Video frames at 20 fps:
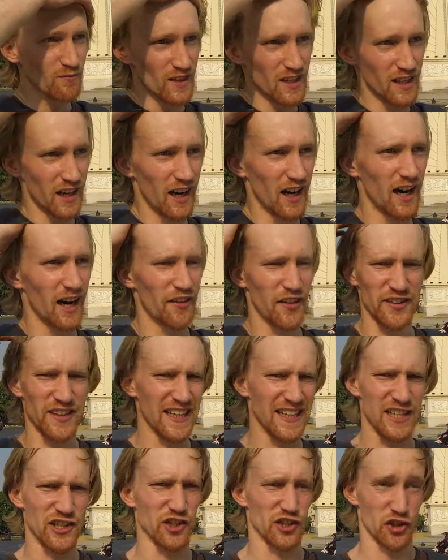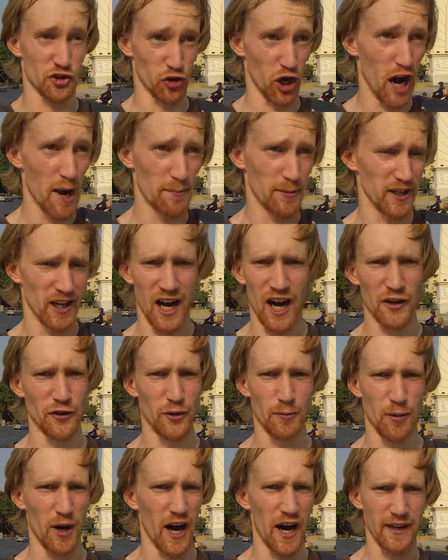That they can just drop it 100
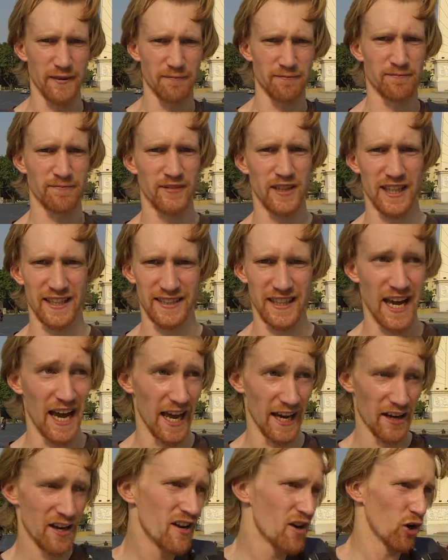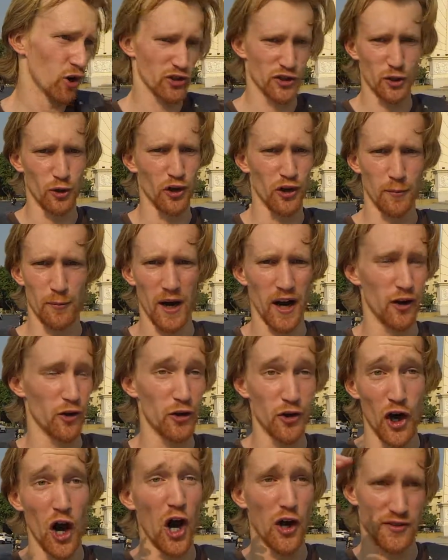baht like that, 200 baht, who
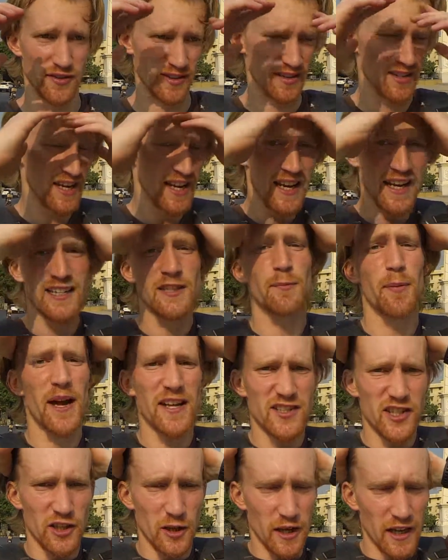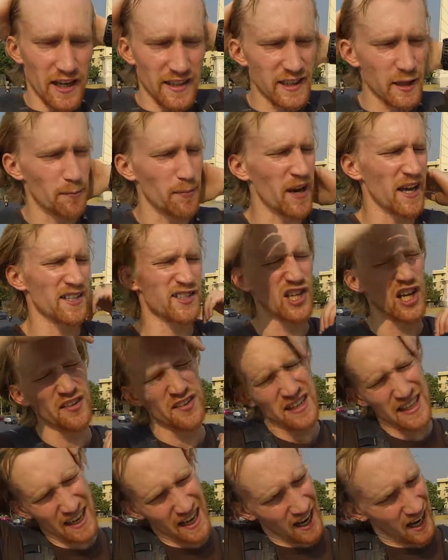knows? It depends on
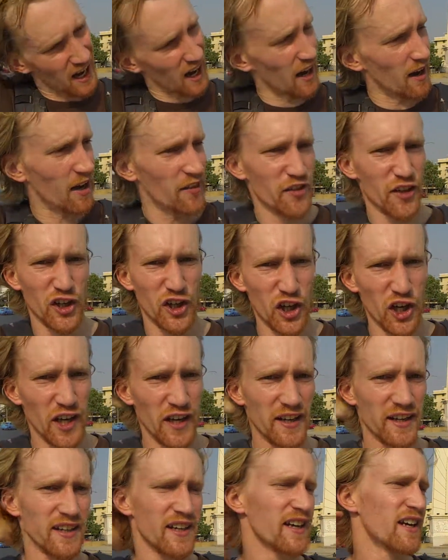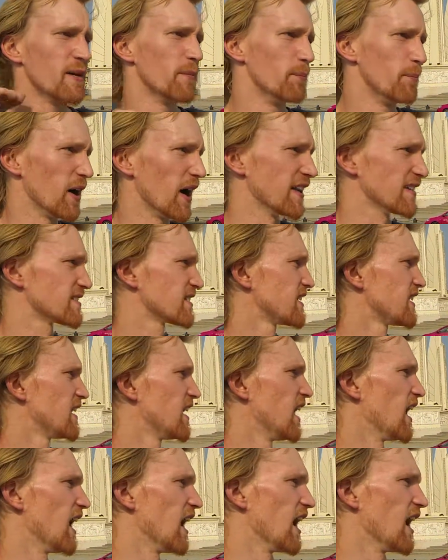the good. But
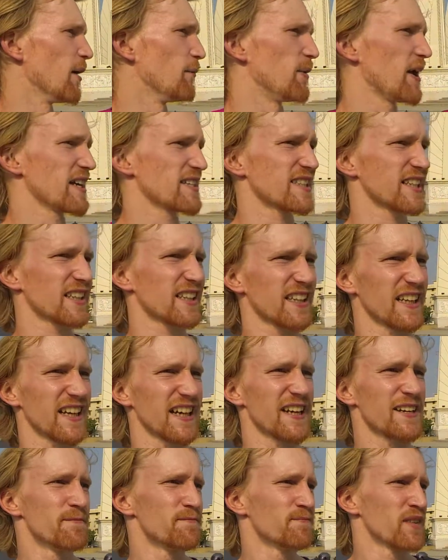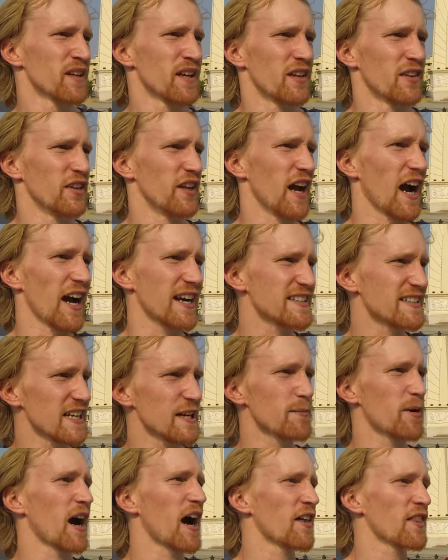basically, the idea
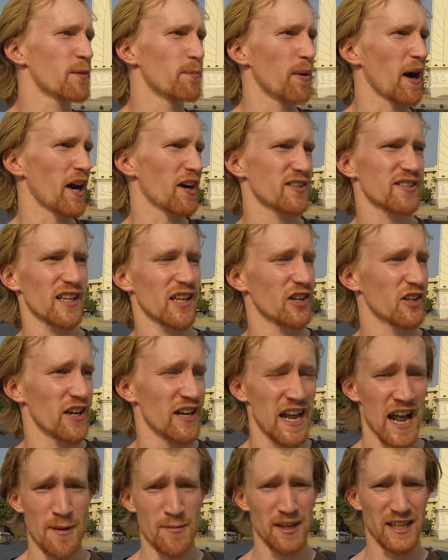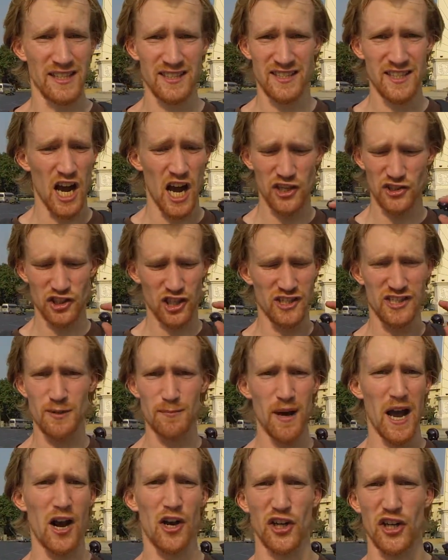behind the buyer-seller dynamic is not just
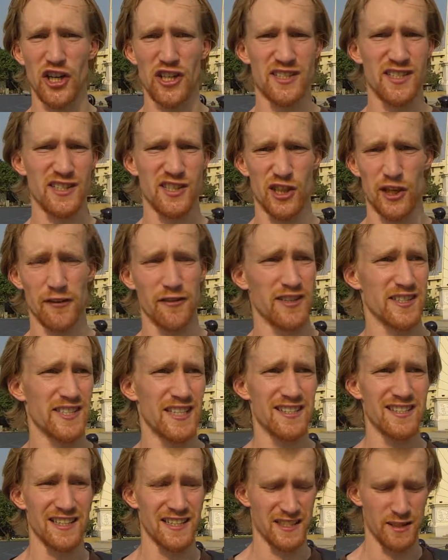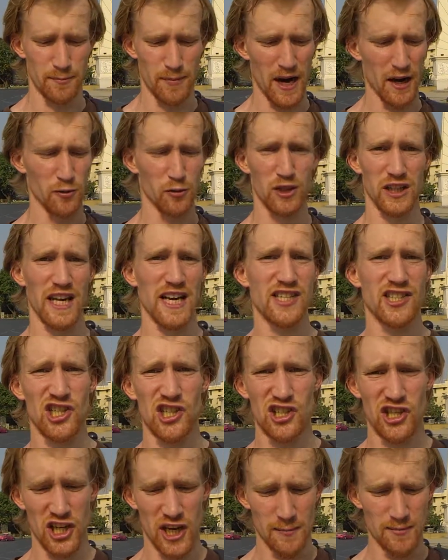about goods and services, it's about
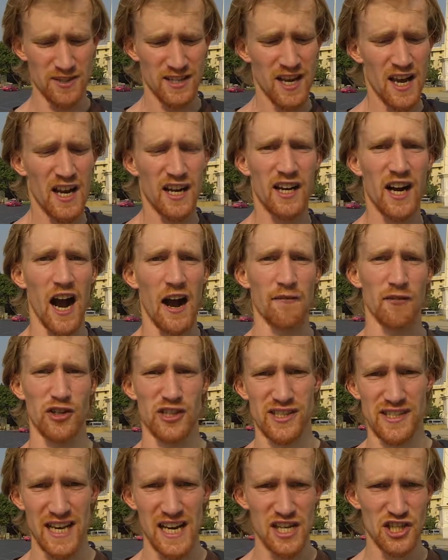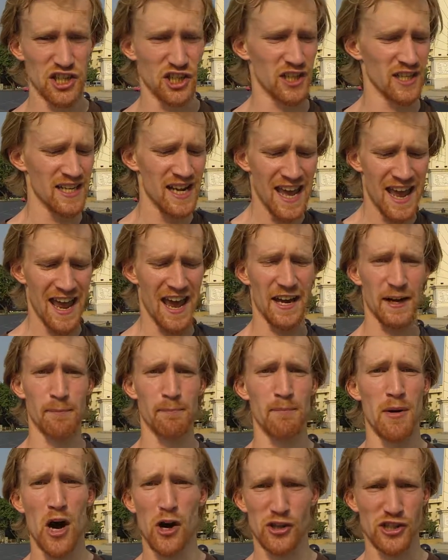relationships, conversation, and
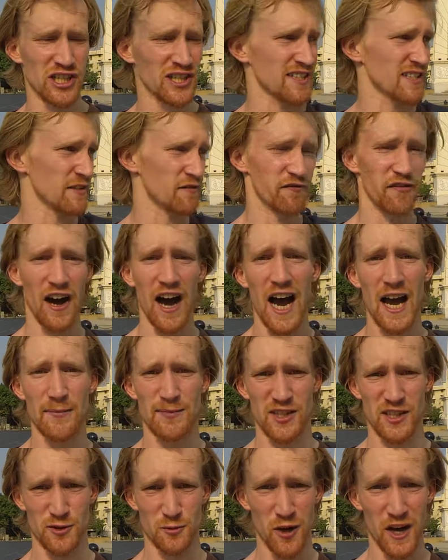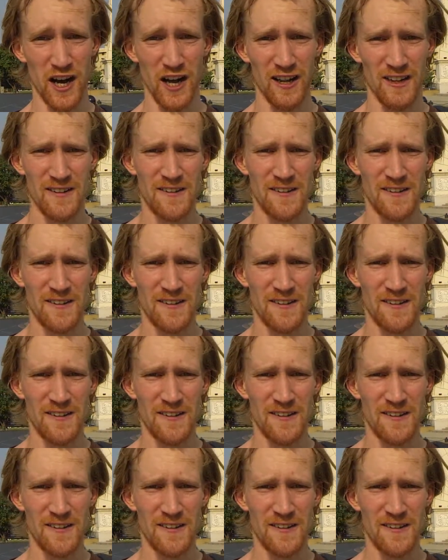emotions and vibes as well.